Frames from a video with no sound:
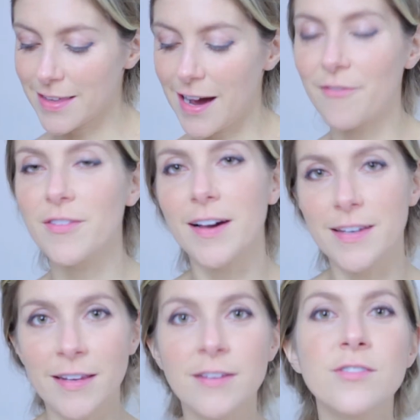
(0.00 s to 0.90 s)
the half of the
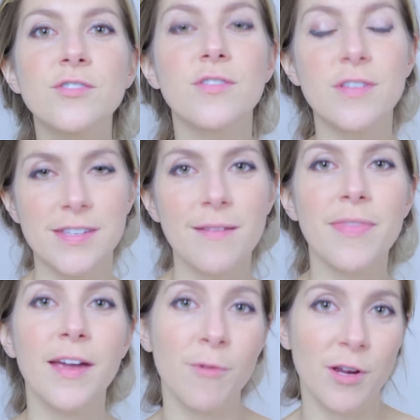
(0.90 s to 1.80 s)
onion, do the same
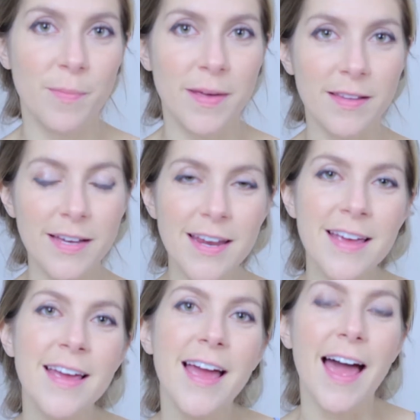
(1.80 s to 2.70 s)
thing where you peel it,
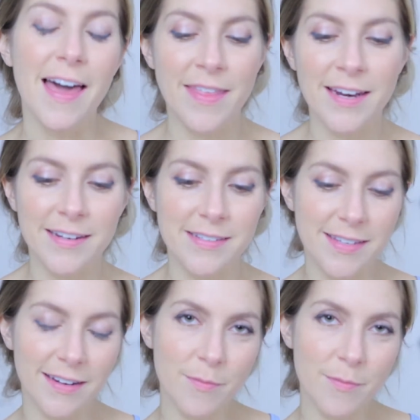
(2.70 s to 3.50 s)
and then instead of